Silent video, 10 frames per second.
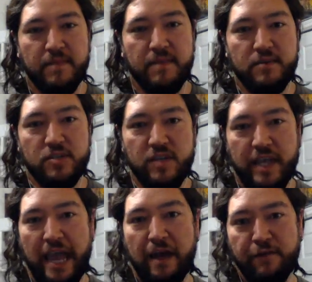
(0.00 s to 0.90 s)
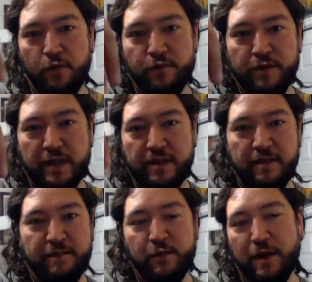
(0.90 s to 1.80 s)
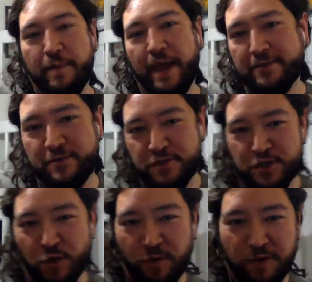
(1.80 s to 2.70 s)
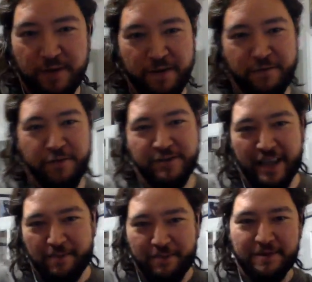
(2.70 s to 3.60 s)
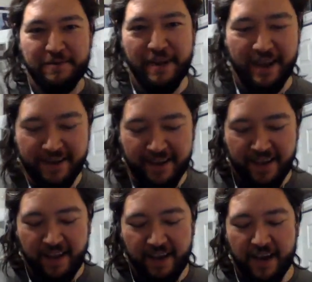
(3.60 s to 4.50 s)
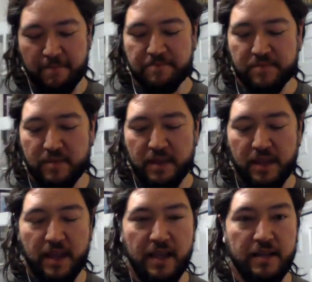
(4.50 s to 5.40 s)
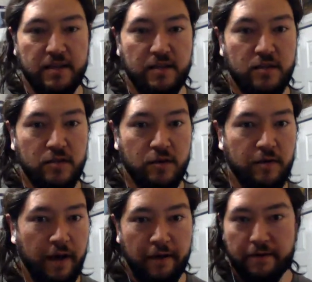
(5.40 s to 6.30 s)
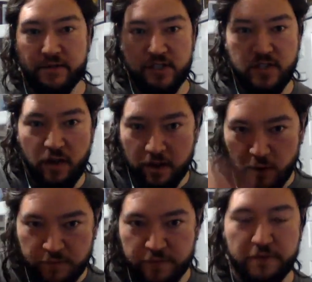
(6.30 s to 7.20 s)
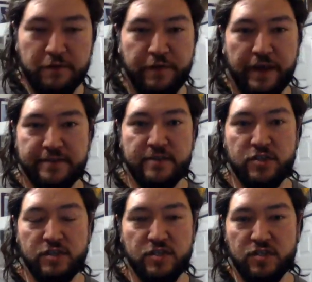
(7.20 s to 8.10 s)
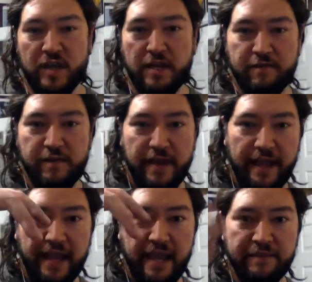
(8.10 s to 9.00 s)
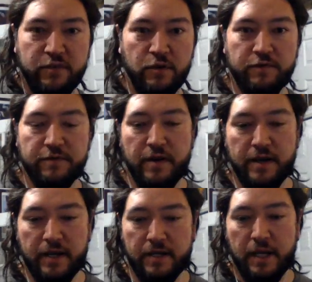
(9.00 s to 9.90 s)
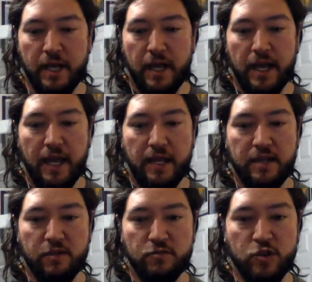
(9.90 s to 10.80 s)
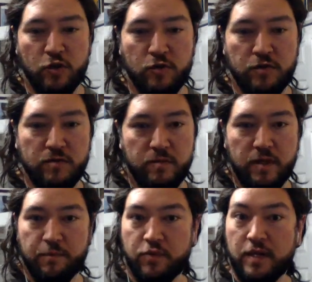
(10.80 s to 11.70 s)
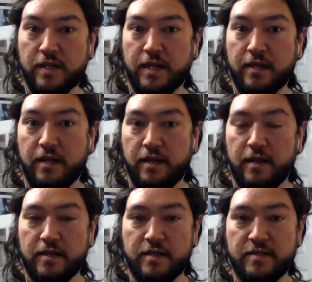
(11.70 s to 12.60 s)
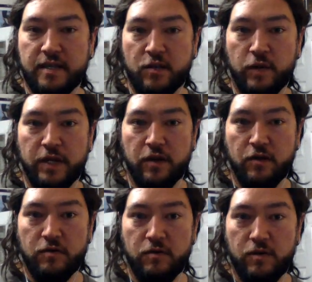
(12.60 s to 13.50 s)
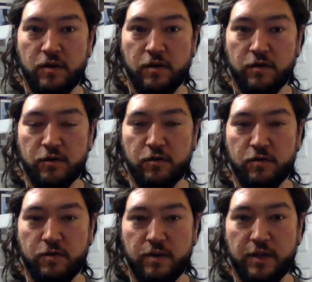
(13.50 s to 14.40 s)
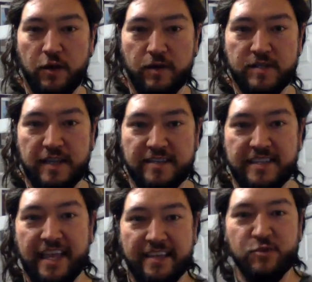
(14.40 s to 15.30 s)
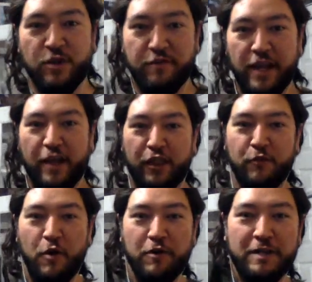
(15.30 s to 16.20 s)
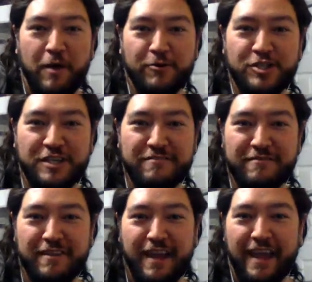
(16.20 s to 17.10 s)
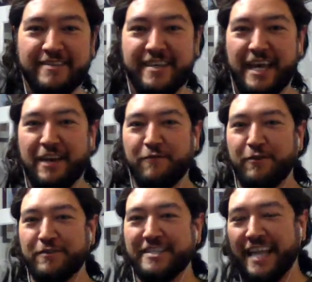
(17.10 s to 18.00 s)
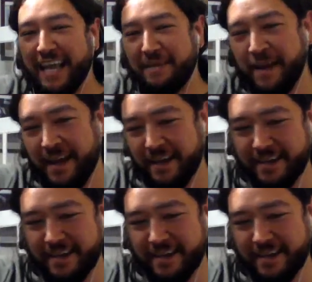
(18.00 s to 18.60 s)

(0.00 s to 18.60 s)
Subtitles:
Just like half over, like if you had a passenger door, for example, in your head. And her hair is just hung over her face as she's just kind of halved over on it. And you turn completely to see Guido, who, is in that sort of like throwing motion as he kind of reels his hand back.